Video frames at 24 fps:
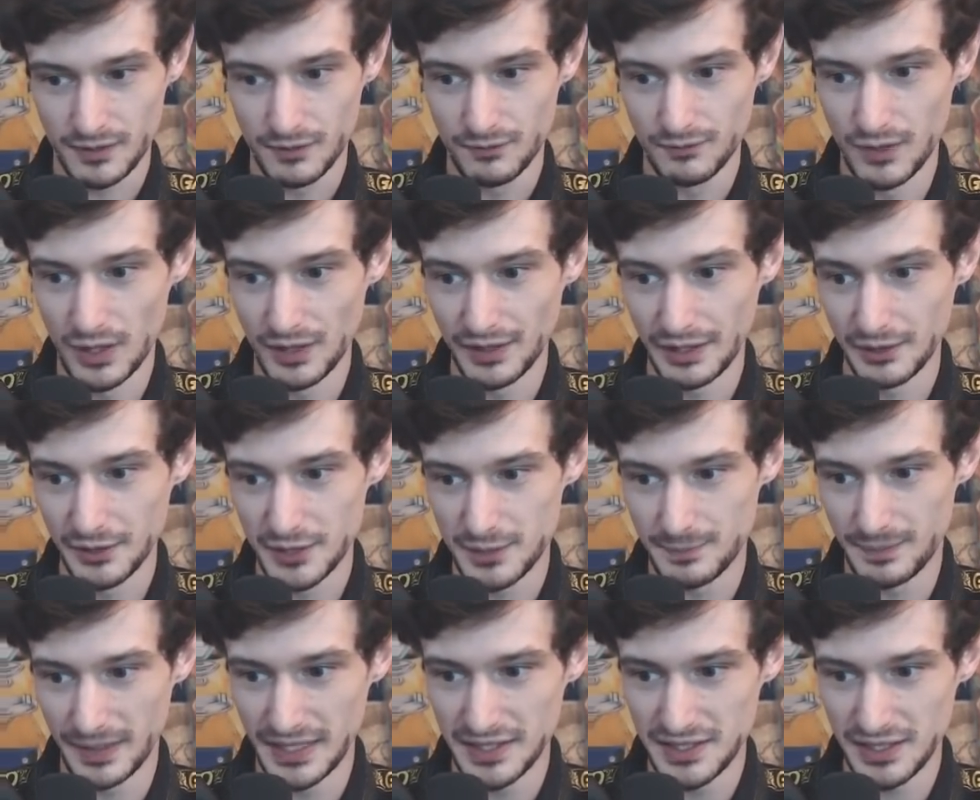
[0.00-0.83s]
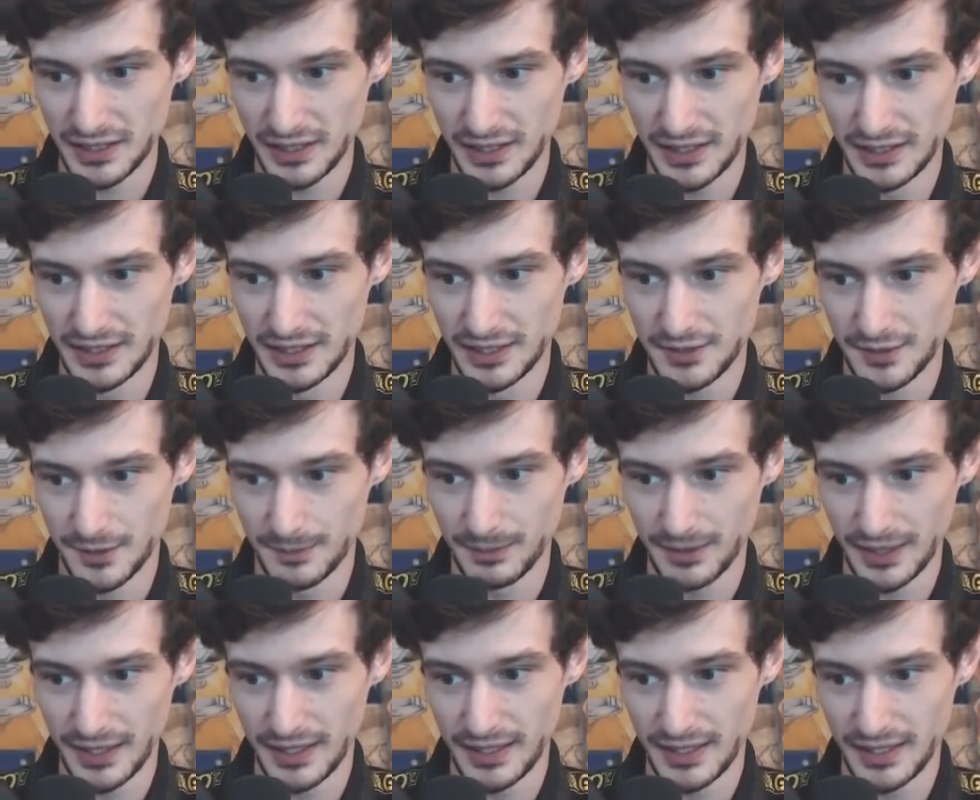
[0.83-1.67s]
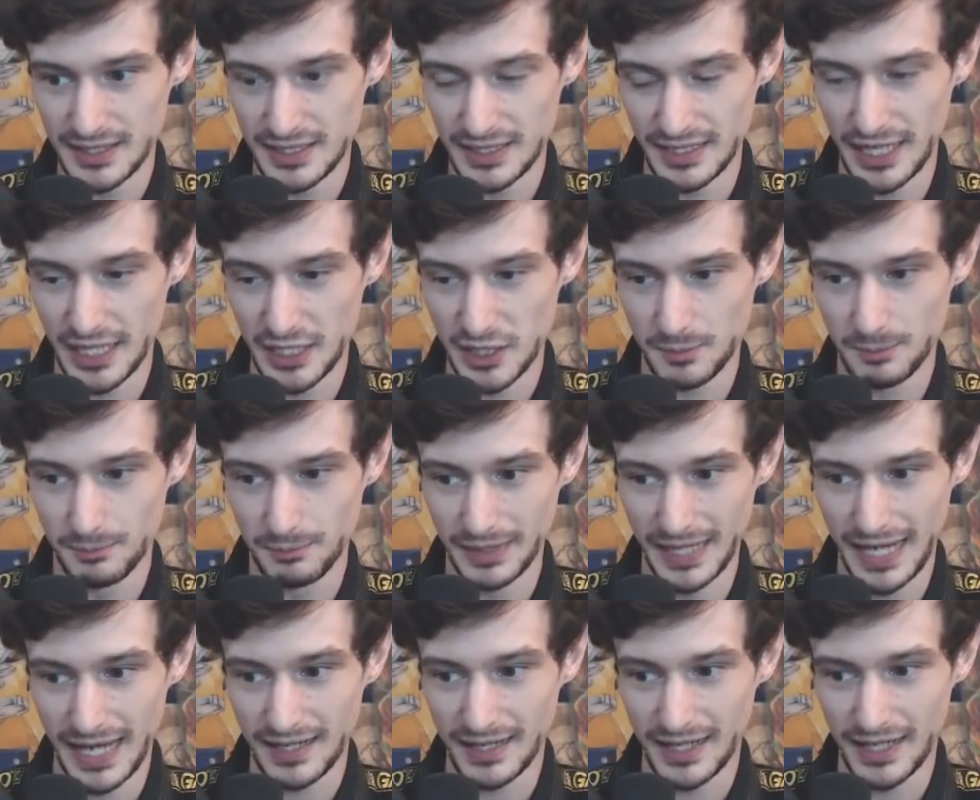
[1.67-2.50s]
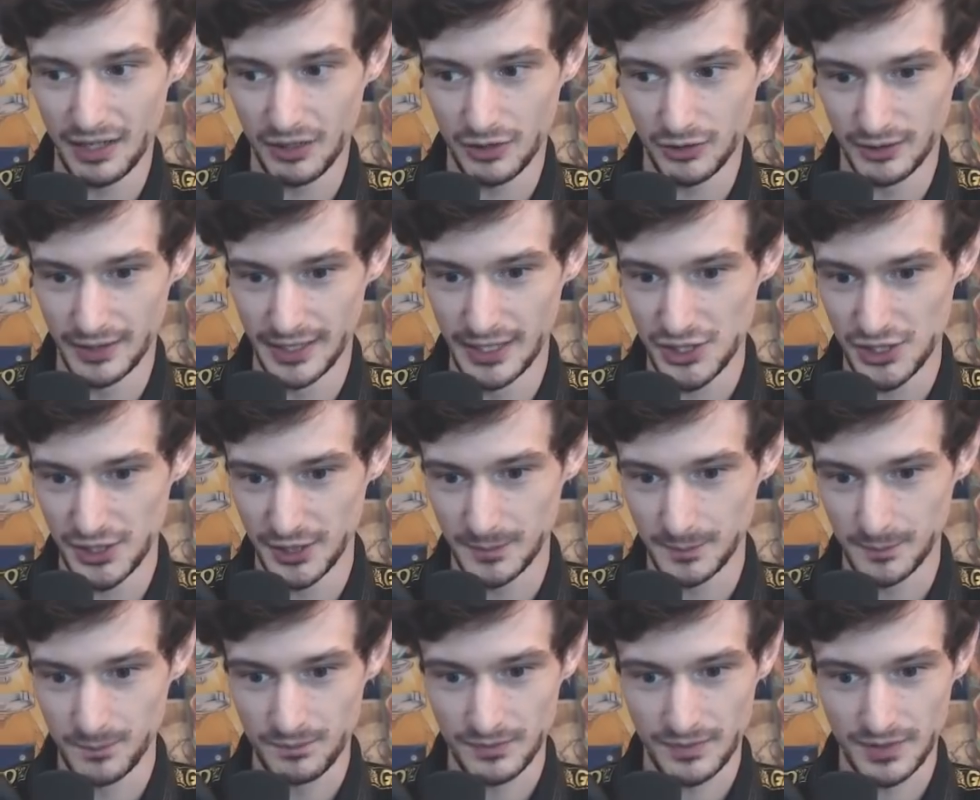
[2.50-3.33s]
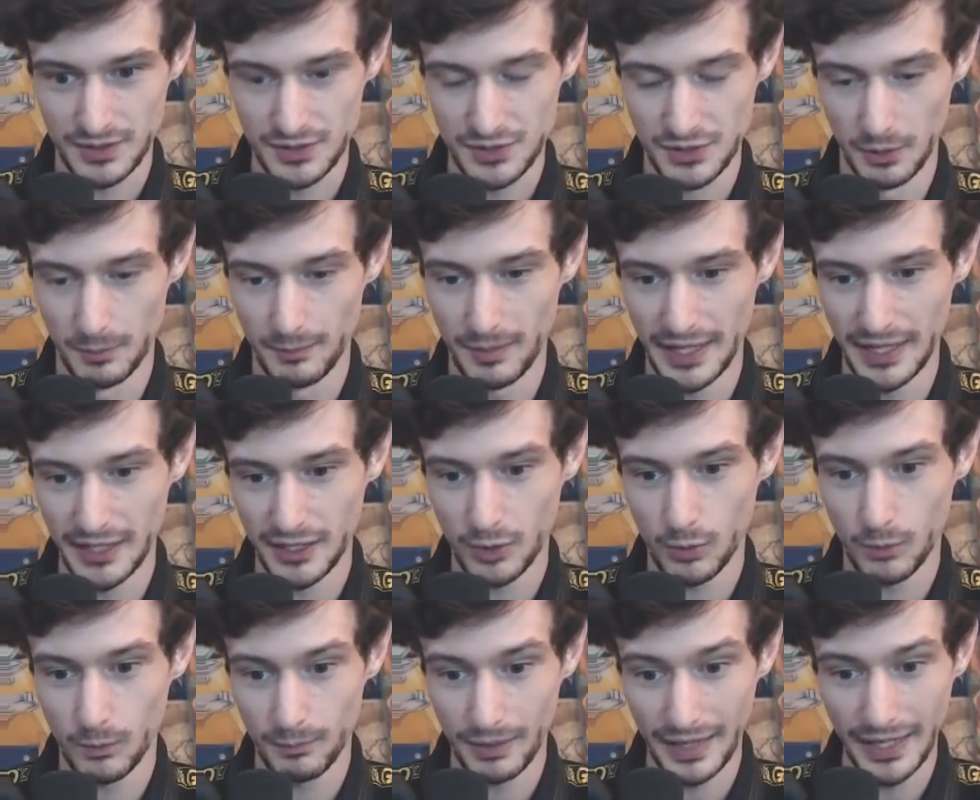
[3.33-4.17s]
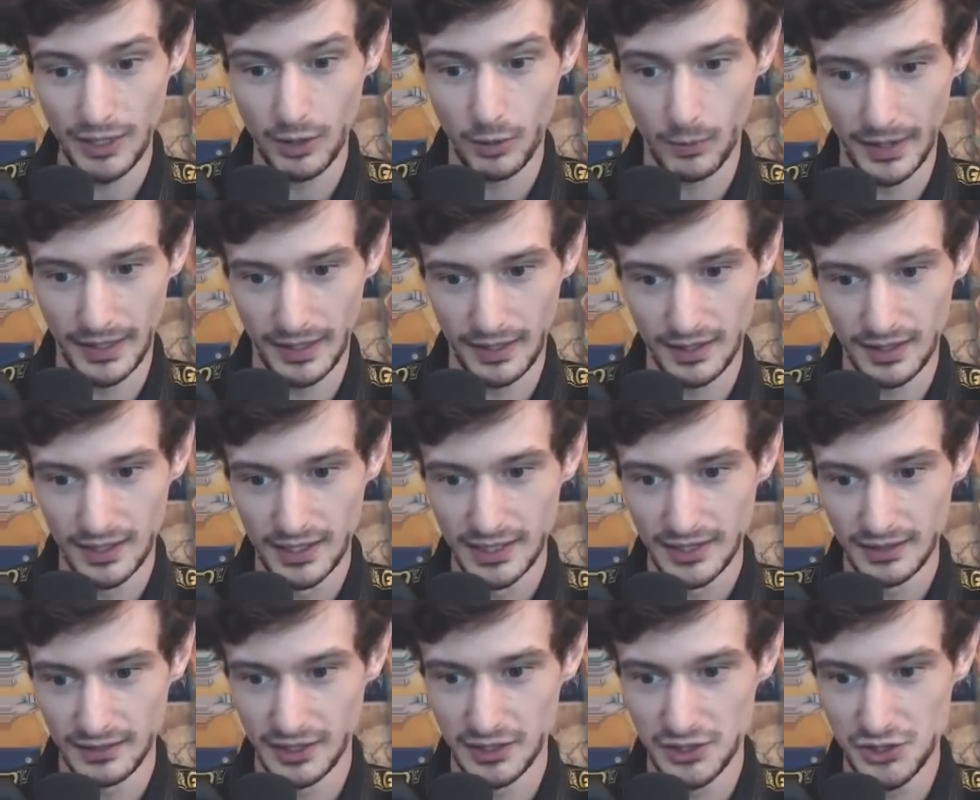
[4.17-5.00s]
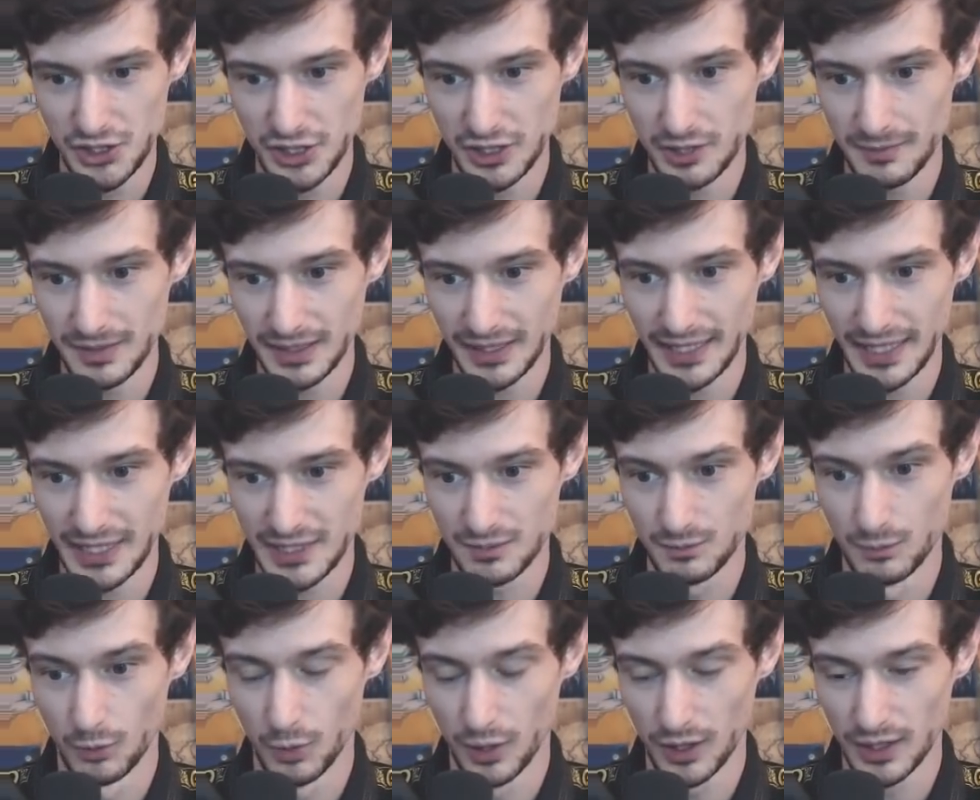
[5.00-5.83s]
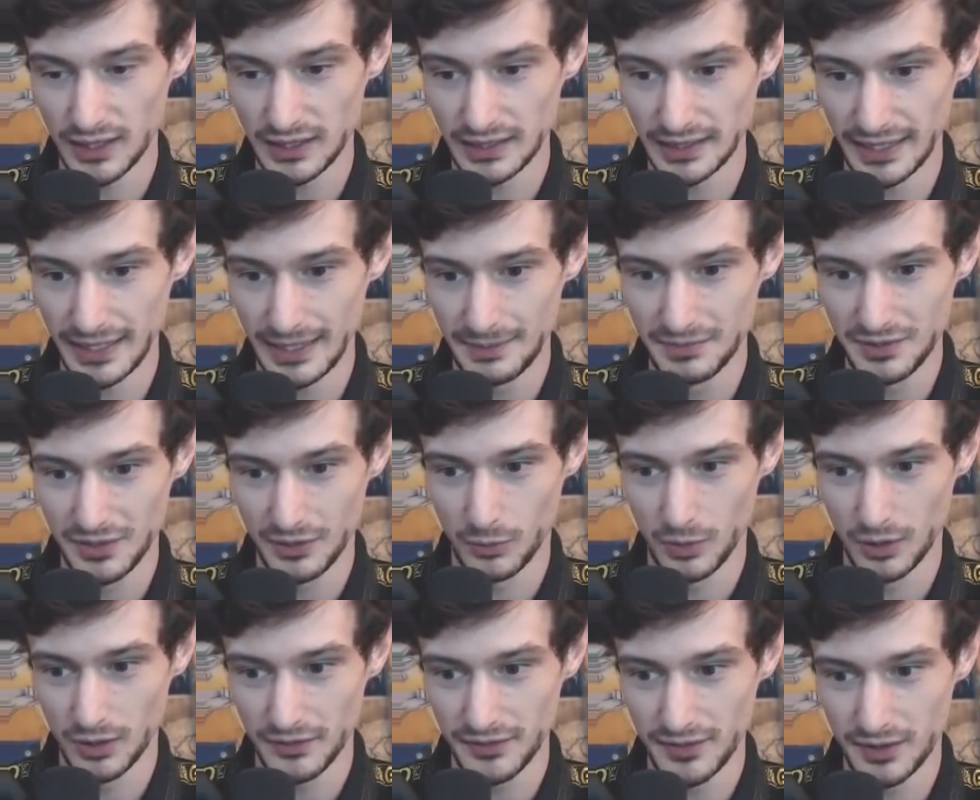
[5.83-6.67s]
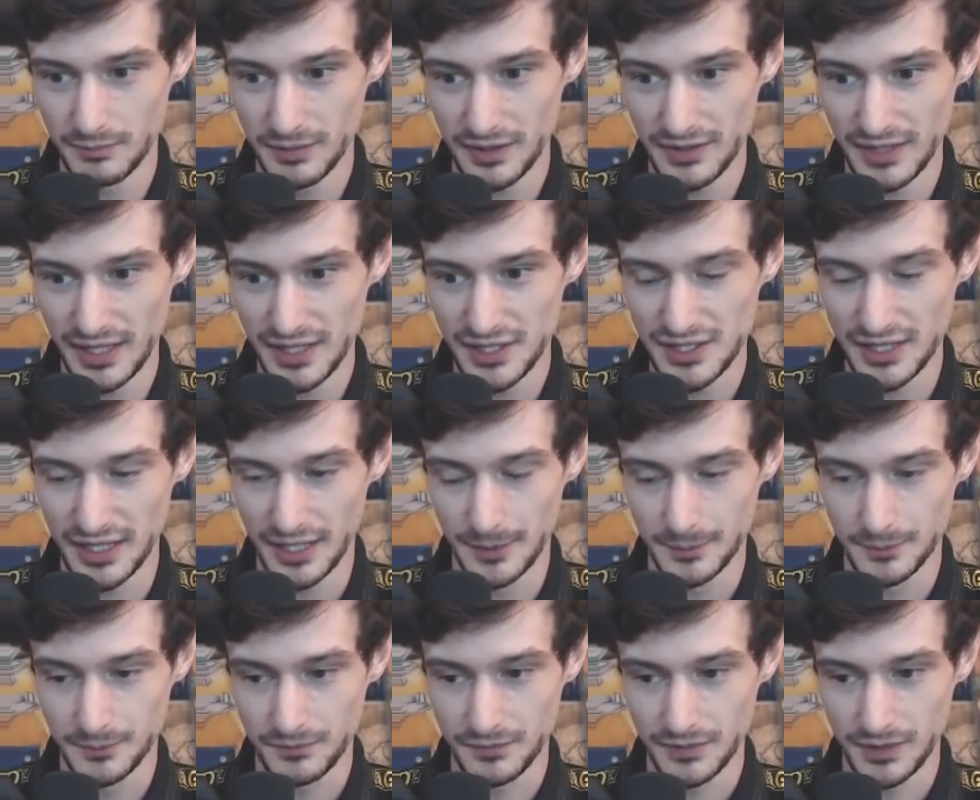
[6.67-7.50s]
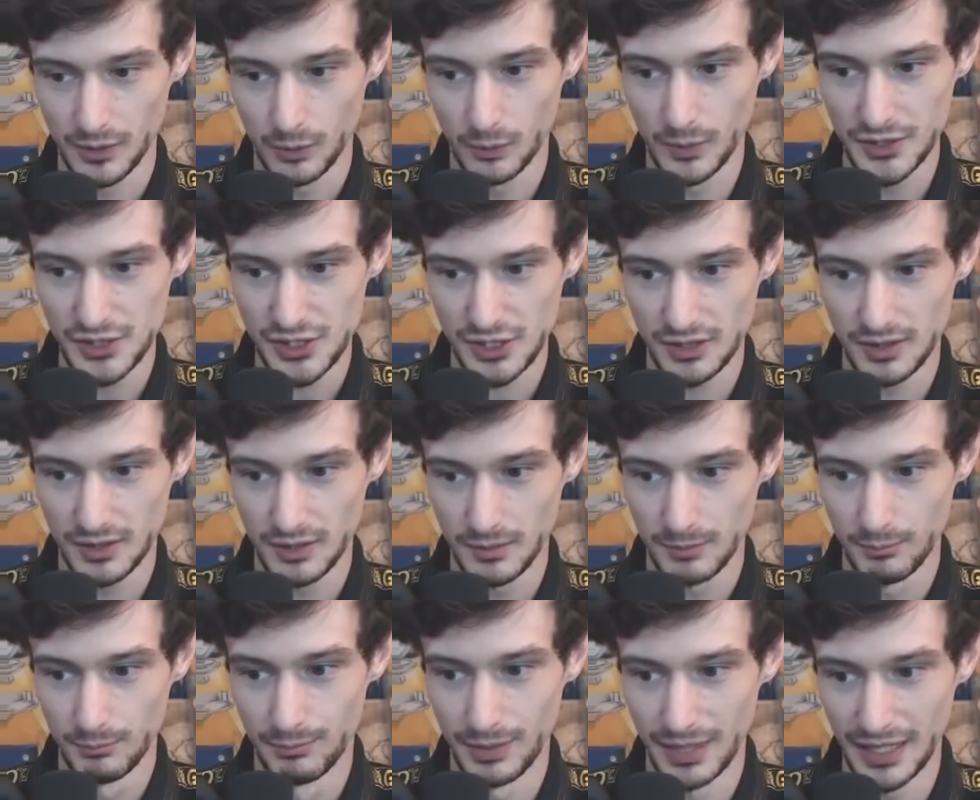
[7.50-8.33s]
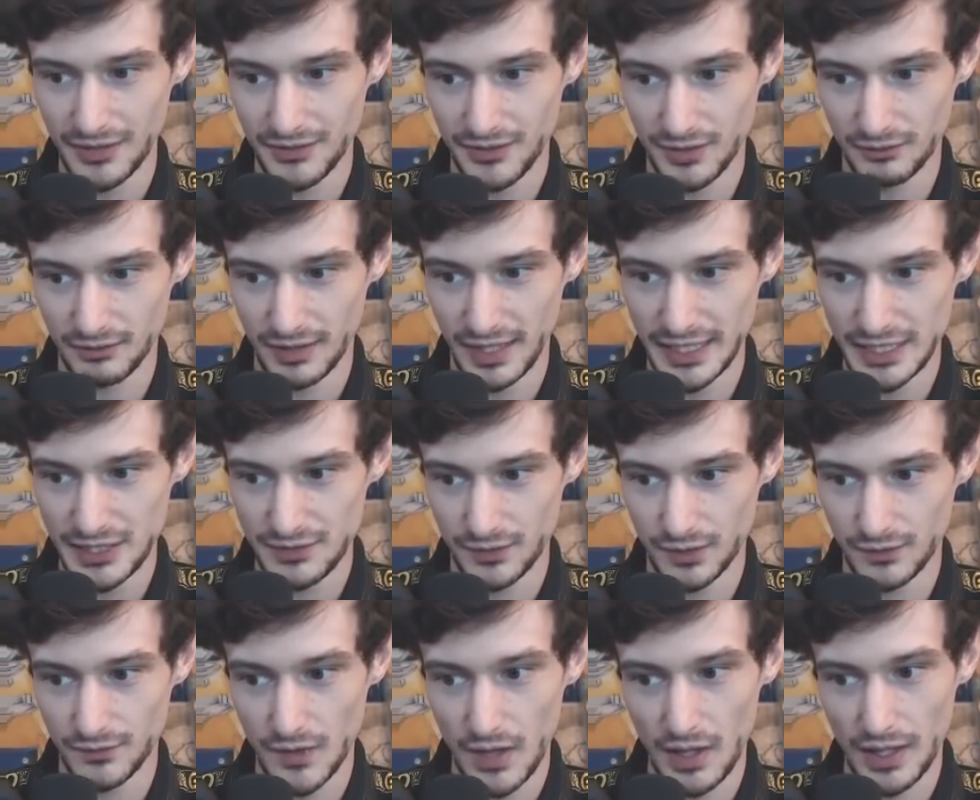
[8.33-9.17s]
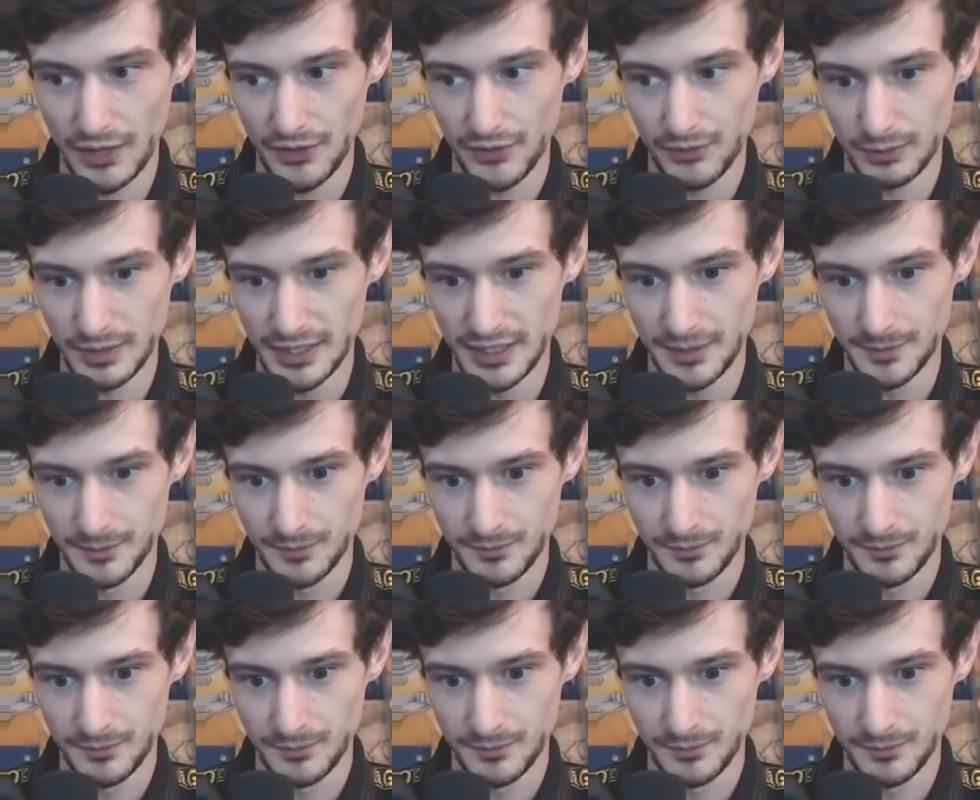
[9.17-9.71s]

Fallout is basically an Interplay/Black Isle creation, so BioWare legitimately has more claim to the world than Bethesda, which bought the rights for Fallout 3.